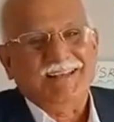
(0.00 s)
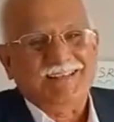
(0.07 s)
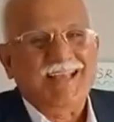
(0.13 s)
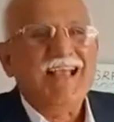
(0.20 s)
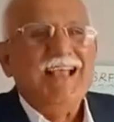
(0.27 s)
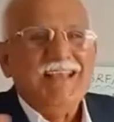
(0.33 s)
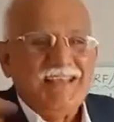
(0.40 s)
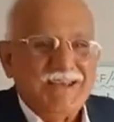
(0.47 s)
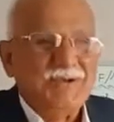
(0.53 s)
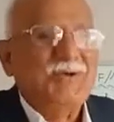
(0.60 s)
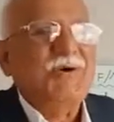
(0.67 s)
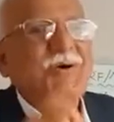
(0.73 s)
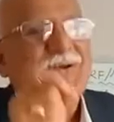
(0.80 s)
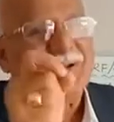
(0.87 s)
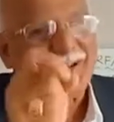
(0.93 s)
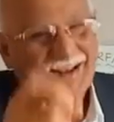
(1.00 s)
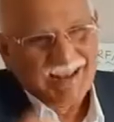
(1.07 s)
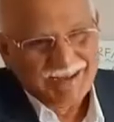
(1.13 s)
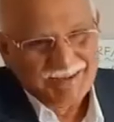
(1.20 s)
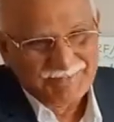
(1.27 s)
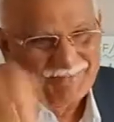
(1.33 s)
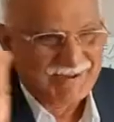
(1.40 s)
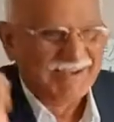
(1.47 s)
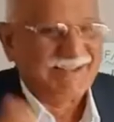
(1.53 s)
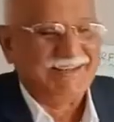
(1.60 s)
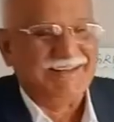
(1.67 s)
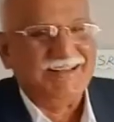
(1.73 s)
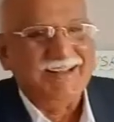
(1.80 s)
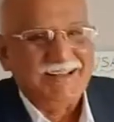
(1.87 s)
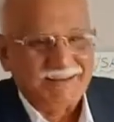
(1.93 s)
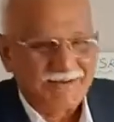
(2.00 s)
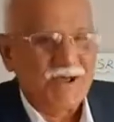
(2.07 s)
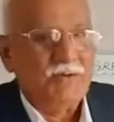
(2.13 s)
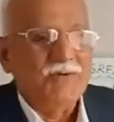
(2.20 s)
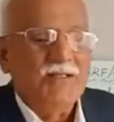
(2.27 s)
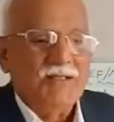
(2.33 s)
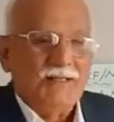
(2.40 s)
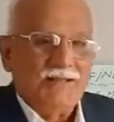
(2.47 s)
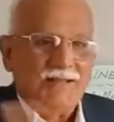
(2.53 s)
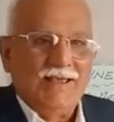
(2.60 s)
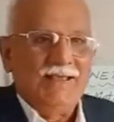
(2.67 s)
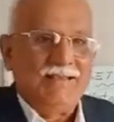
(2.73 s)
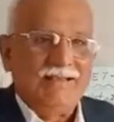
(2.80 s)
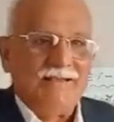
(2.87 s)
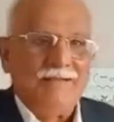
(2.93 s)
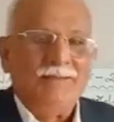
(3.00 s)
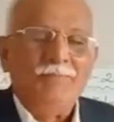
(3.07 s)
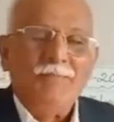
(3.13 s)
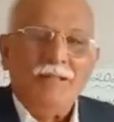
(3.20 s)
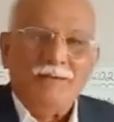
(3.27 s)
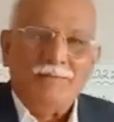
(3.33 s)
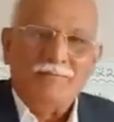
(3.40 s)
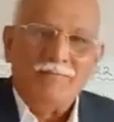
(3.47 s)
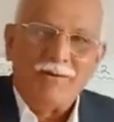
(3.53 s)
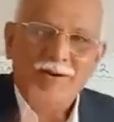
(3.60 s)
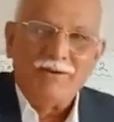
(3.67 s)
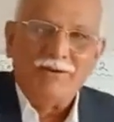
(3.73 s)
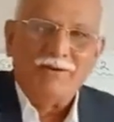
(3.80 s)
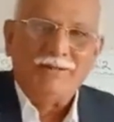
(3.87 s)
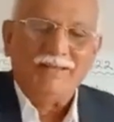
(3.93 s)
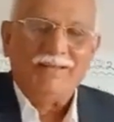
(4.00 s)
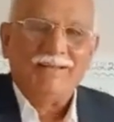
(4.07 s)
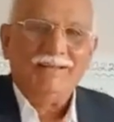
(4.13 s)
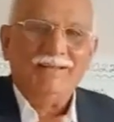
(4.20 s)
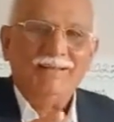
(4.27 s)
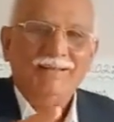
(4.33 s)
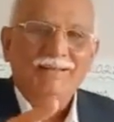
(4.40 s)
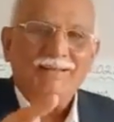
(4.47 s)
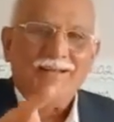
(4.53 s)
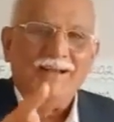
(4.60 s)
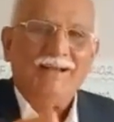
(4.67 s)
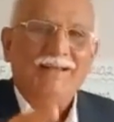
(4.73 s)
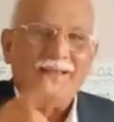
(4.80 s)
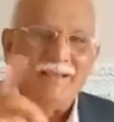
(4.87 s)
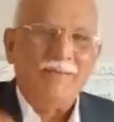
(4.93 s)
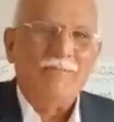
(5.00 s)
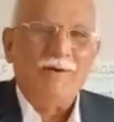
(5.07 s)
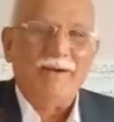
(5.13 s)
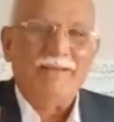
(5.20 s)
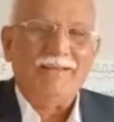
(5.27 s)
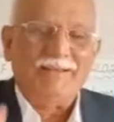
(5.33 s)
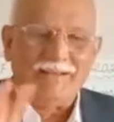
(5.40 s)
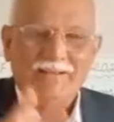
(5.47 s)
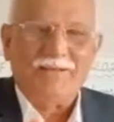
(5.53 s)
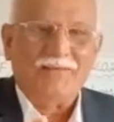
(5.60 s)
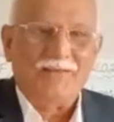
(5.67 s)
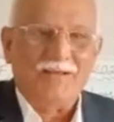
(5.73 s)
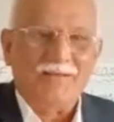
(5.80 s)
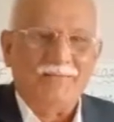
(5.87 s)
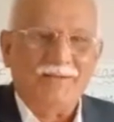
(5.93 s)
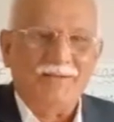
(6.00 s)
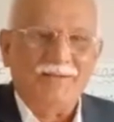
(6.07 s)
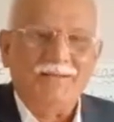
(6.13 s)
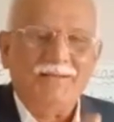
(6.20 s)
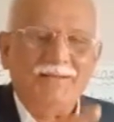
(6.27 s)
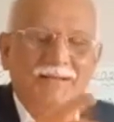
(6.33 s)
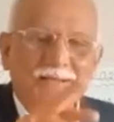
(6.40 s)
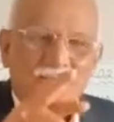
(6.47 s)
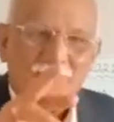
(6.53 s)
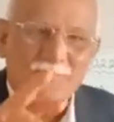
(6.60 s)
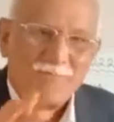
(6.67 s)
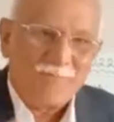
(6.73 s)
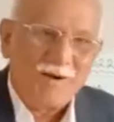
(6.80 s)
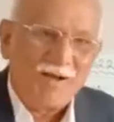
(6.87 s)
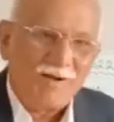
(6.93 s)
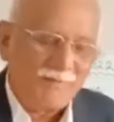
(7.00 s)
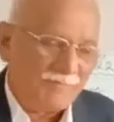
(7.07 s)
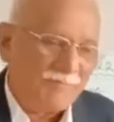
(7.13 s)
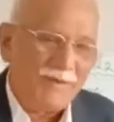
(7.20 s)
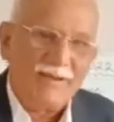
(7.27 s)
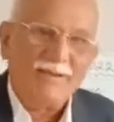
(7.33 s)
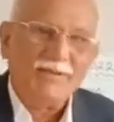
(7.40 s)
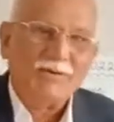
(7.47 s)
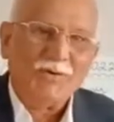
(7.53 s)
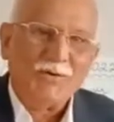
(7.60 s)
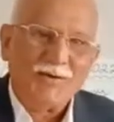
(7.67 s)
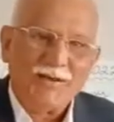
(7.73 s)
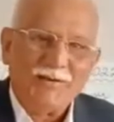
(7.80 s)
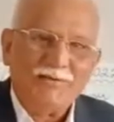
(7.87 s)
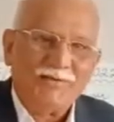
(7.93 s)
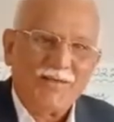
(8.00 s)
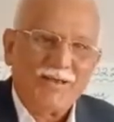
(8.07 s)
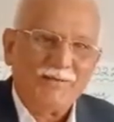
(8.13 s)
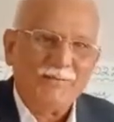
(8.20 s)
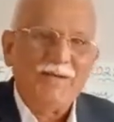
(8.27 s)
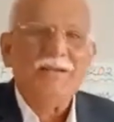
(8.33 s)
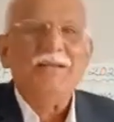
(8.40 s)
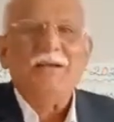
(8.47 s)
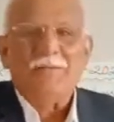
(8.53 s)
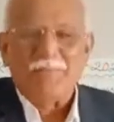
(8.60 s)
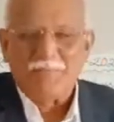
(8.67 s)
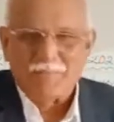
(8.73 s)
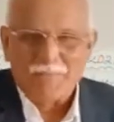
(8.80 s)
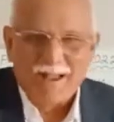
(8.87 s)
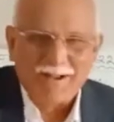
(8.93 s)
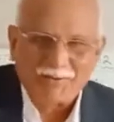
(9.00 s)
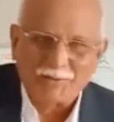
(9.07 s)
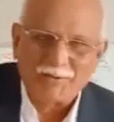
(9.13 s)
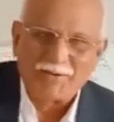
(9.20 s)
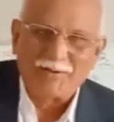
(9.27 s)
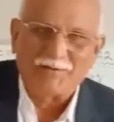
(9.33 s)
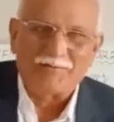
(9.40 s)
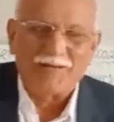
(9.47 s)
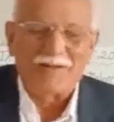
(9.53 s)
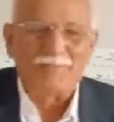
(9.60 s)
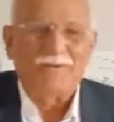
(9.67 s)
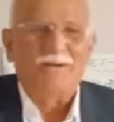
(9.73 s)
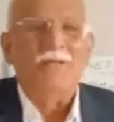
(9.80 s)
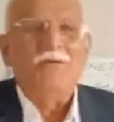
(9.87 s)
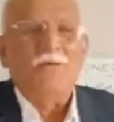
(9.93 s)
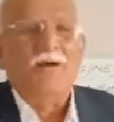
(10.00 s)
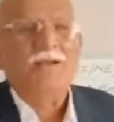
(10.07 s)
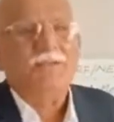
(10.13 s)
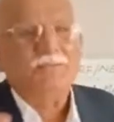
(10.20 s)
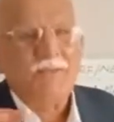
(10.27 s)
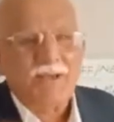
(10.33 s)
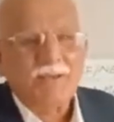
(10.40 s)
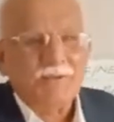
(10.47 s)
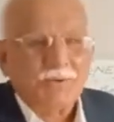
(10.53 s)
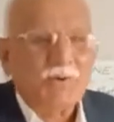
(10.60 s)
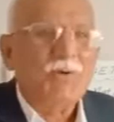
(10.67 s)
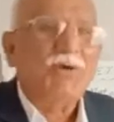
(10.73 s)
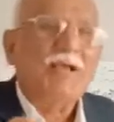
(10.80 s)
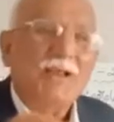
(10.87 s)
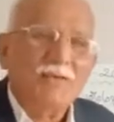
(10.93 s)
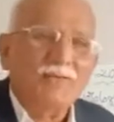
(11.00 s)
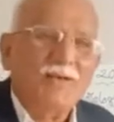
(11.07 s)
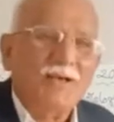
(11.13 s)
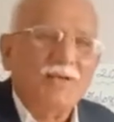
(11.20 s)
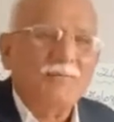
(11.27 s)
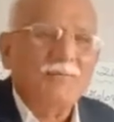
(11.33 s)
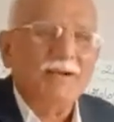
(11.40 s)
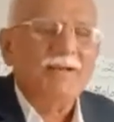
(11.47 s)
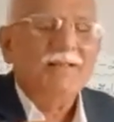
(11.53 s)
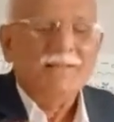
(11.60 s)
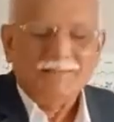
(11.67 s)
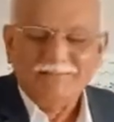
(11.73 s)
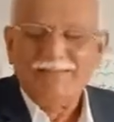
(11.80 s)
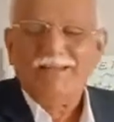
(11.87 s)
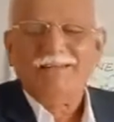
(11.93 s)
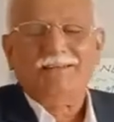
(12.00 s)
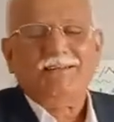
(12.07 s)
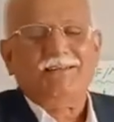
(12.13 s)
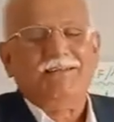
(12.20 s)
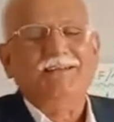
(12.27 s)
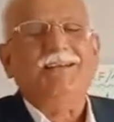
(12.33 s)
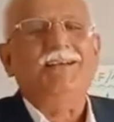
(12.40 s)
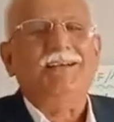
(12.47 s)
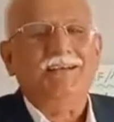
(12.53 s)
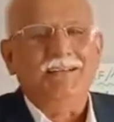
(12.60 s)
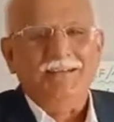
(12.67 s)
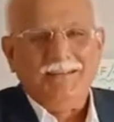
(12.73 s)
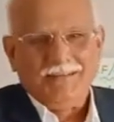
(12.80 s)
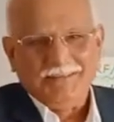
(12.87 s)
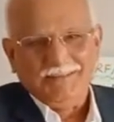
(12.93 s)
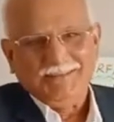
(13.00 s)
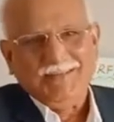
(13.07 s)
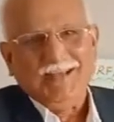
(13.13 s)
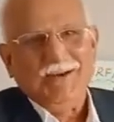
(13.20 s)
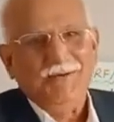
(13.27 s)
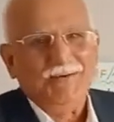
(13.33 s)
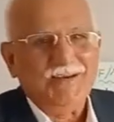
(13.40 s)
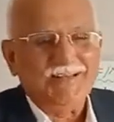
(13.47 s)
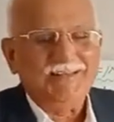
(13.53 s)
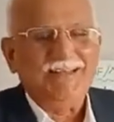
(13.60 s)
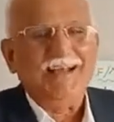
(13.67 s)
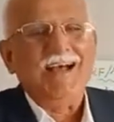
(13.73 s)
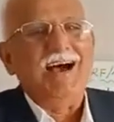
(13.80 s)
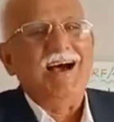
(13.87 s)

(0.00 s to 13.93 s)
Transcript: it the ecoclimate. Now, like biotic and abiotic environment, micro environment, macro environment. What is micro environment? Just surrounding the